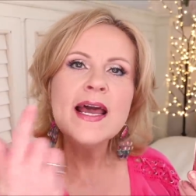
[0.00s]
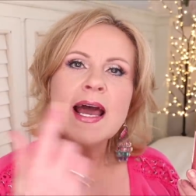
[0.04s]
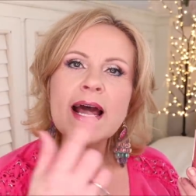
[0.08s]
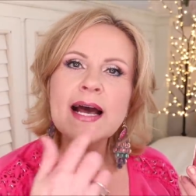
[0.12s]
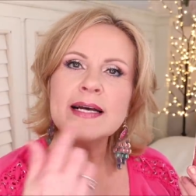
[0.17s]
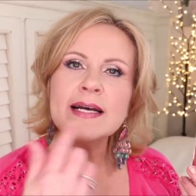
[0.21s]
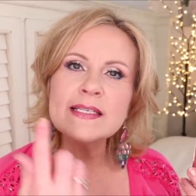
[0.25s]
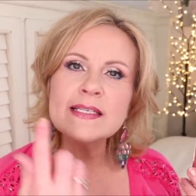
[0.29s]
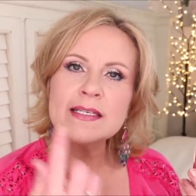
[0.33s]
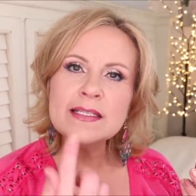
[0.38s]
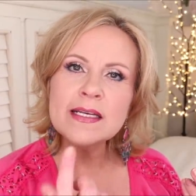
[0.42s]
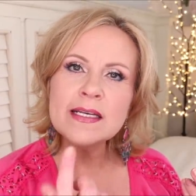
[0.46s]

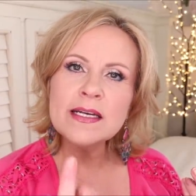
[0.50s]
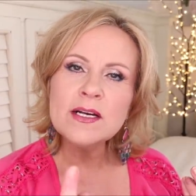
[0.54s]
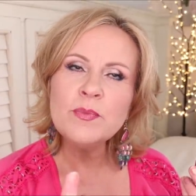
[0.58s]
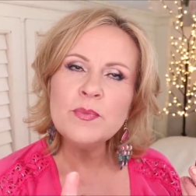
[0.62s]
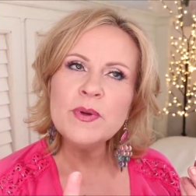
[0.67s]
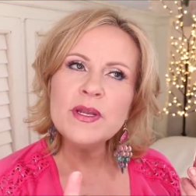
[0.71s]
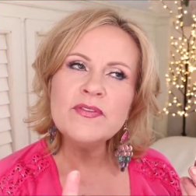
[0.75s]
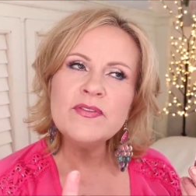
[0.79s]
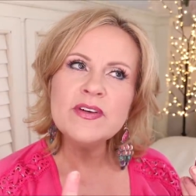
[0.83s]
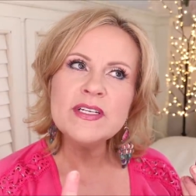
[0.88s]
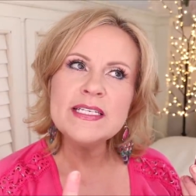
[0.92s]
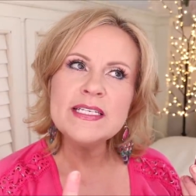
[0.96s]
Has a little
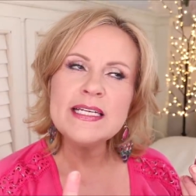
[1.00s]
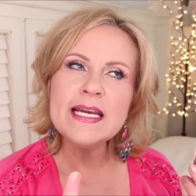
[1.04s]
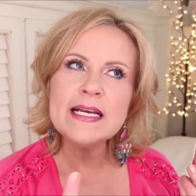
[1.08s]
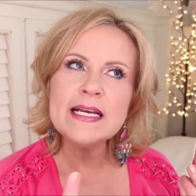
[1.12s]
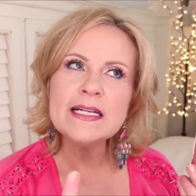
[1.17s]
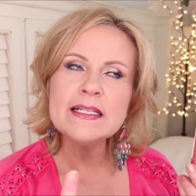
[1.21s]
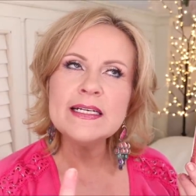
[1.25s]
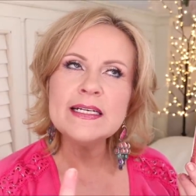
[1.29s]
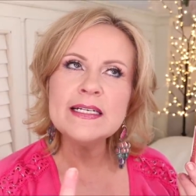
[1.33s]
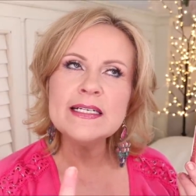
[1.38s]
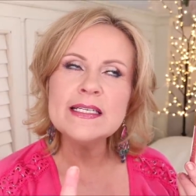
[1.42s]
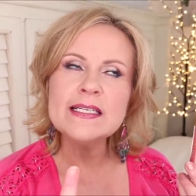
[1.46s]
bit of a
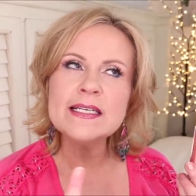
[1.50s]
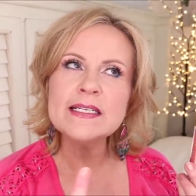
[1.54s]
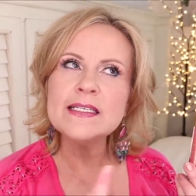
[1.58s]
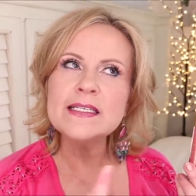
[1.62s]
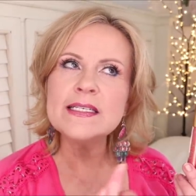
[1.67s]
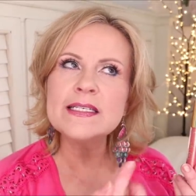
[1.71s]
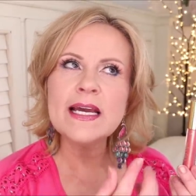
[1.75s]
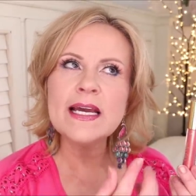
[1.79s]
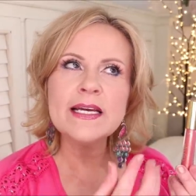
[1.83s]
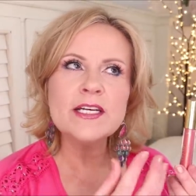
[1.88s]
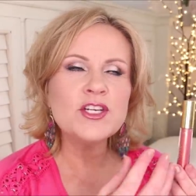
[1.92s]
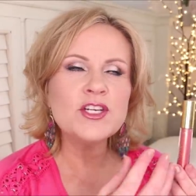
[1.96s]
tingling
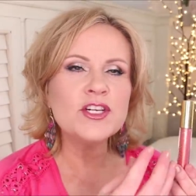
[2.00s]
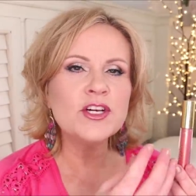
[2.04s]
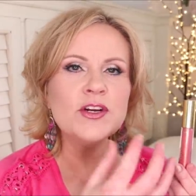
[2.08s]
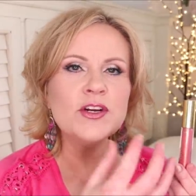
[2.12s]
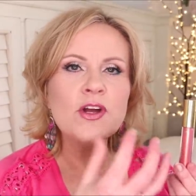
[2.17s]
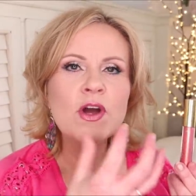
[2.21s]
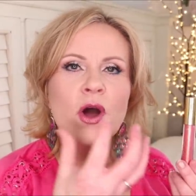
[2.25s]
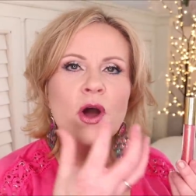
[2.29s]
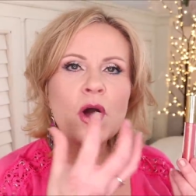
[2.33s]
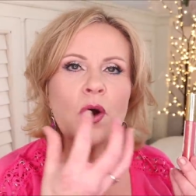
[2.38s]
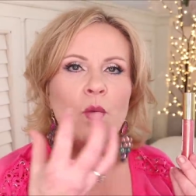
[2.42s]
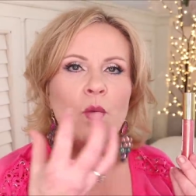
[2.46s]
sensation
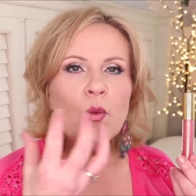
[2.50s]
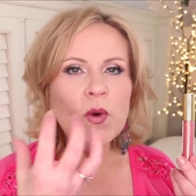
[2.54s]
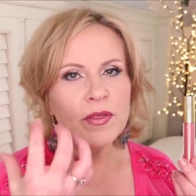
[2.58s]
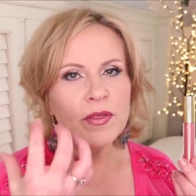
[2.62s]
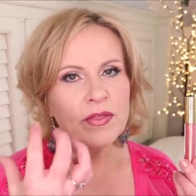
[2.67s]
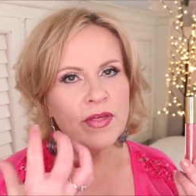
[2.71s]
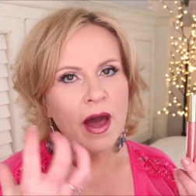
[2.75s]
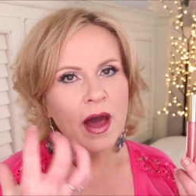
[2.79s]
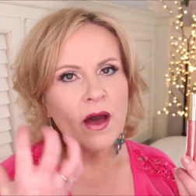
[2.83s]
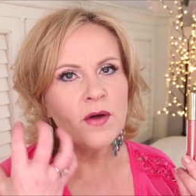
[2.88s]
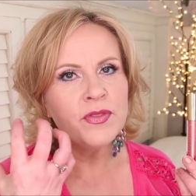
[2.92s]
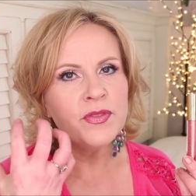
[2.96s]

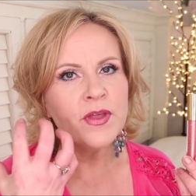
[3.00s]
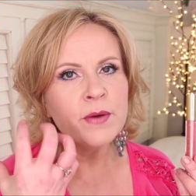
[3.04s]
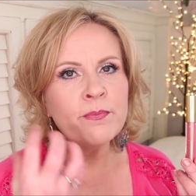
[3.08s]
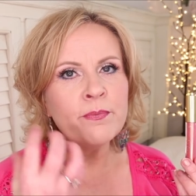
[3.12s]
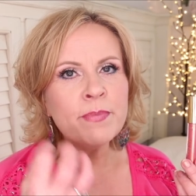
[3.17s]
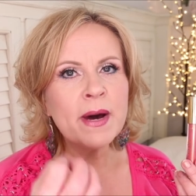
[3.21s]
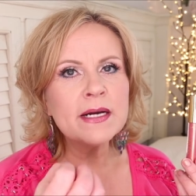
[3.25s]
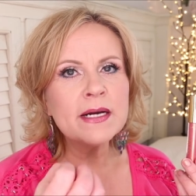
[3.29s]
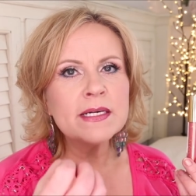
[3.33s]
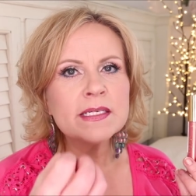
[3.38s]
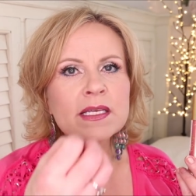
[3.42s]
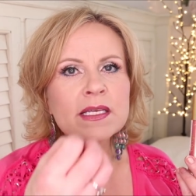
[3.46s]
without the
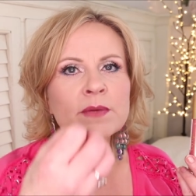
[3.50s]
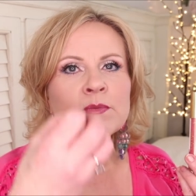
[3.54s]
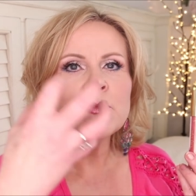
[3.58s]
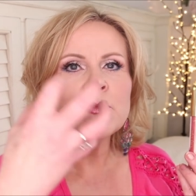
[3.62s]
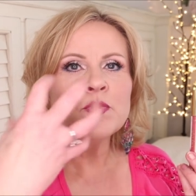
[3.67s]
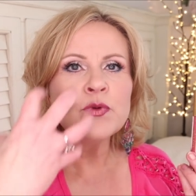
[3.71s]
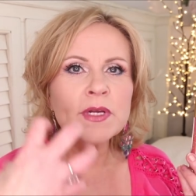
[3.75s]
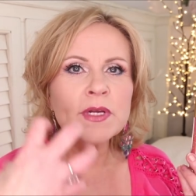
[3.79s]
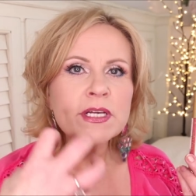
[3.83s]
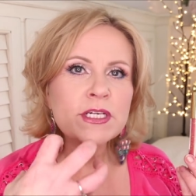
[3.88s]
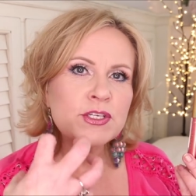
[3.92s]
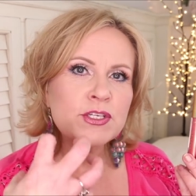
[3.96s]
buxom,
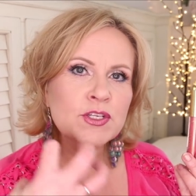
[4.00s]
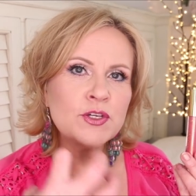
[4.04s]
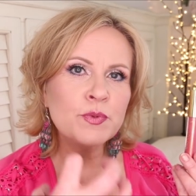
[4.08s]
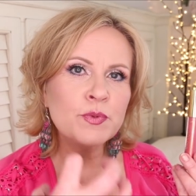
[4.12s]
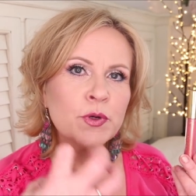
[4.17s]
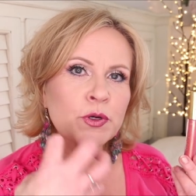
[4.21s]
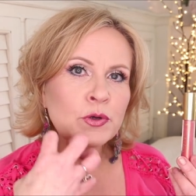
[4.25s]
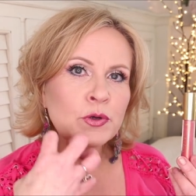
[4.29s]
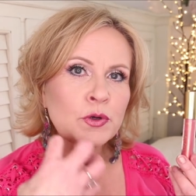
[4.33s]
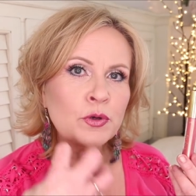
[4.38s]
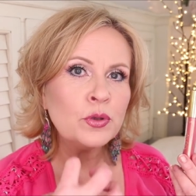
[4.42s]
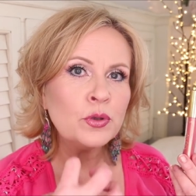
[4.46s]
really
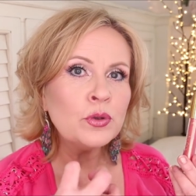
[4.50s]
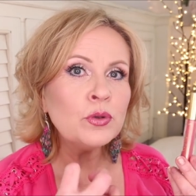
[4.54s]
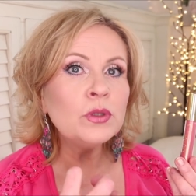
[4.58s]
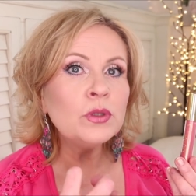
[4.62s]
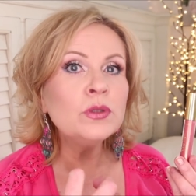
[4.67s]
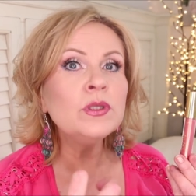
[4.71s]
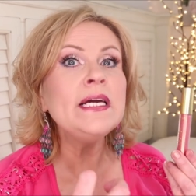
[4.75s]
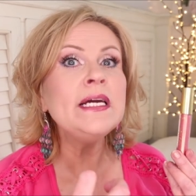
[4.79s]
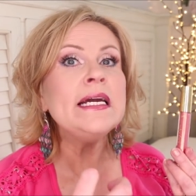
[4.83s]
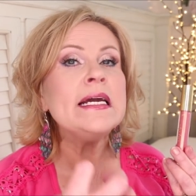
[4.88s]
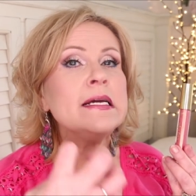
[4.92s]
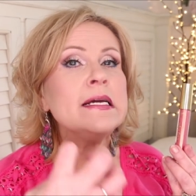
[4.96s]
super
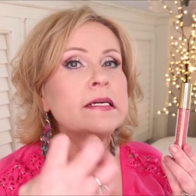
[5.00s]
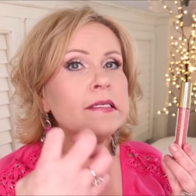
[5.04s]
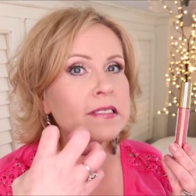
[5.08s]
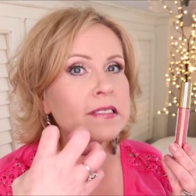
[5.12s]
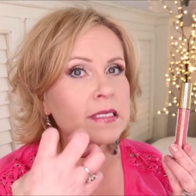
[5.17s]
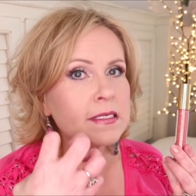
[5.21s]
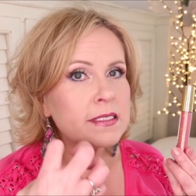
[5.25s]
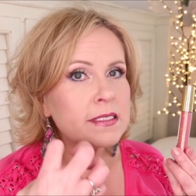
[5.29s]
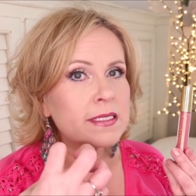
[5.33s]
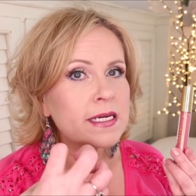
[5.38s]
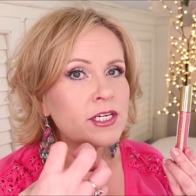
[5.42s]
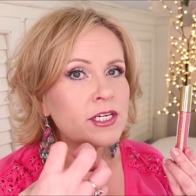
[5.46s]
cooling
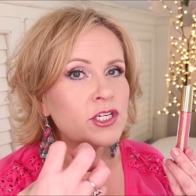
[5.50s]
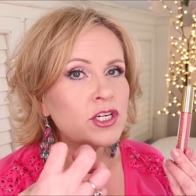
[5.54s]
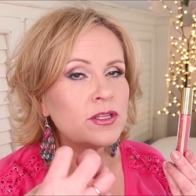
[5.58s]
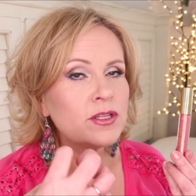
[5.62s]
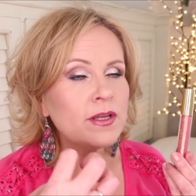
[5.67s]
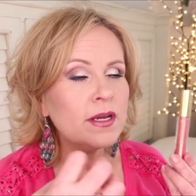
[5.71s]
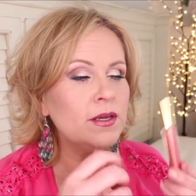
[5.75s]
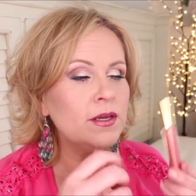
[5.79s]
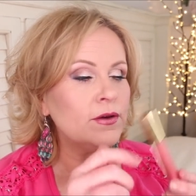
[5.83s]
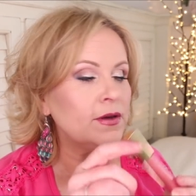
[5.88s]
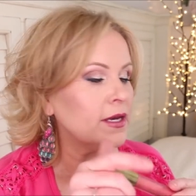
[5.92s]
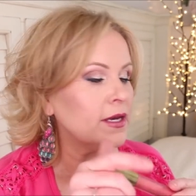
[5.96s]
sensation
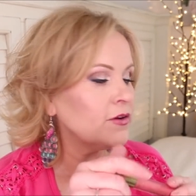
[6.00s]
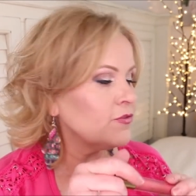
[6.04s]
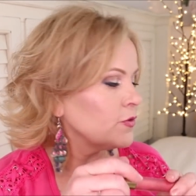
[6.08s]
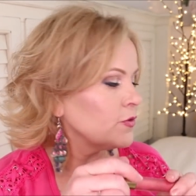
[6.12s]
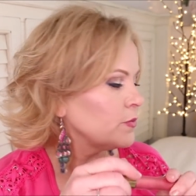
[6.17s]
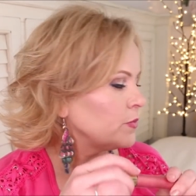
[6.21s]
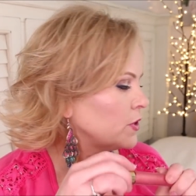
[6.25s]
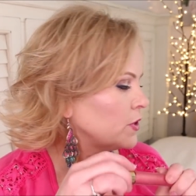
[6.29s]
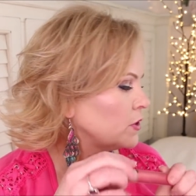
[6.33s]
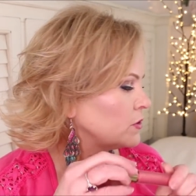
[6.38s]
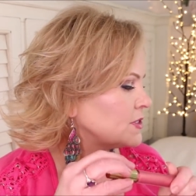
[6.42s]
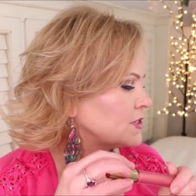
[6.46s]
that you get
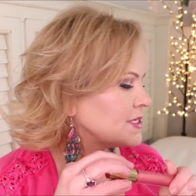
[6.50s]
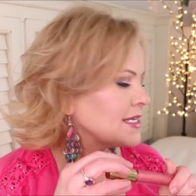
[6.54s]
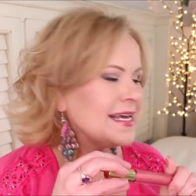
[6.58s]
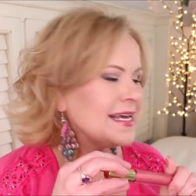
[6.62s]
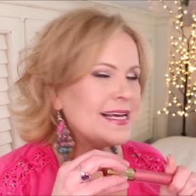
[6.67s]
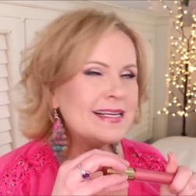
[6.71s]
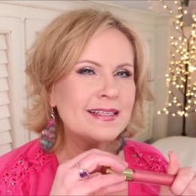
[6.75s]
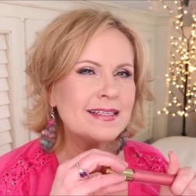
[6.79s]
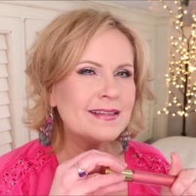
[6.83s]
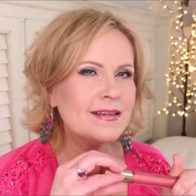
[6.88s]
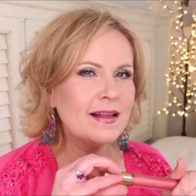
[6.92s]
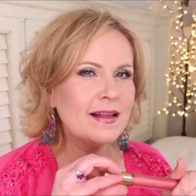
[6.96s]
from those.
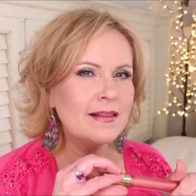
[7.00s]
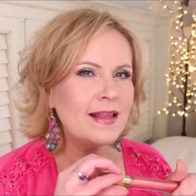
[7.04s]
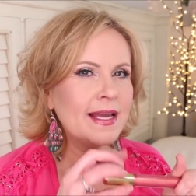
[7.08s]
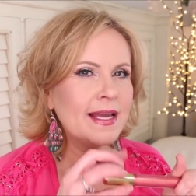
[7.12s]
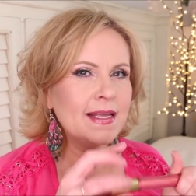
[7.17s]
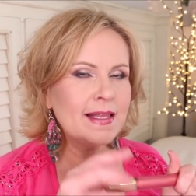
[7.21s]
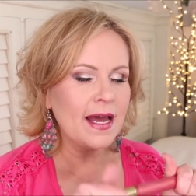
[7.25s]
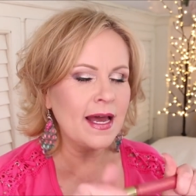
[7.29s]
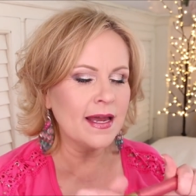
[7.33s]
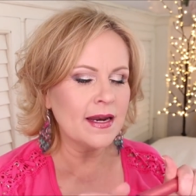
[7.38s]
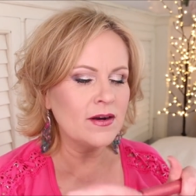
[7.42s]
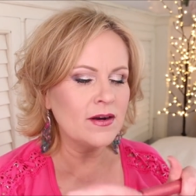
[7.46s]
It's not like
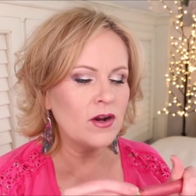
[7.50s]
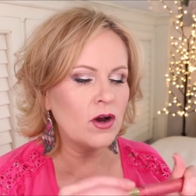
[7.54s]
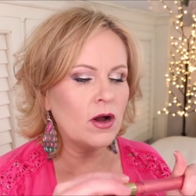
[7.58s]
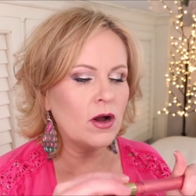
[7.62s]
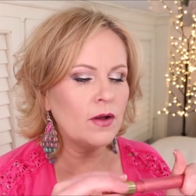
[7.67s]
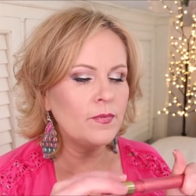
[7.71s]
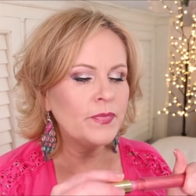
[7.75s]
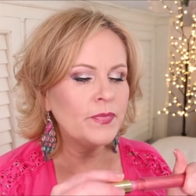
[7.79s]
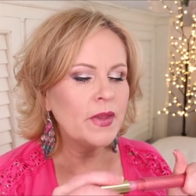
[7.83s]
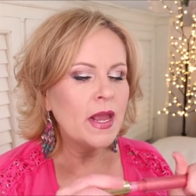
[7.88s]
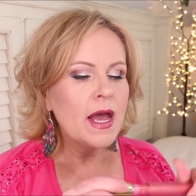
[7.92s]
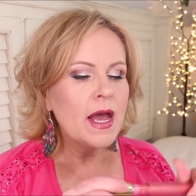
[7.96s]
that at
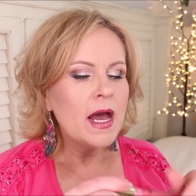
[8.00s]
all.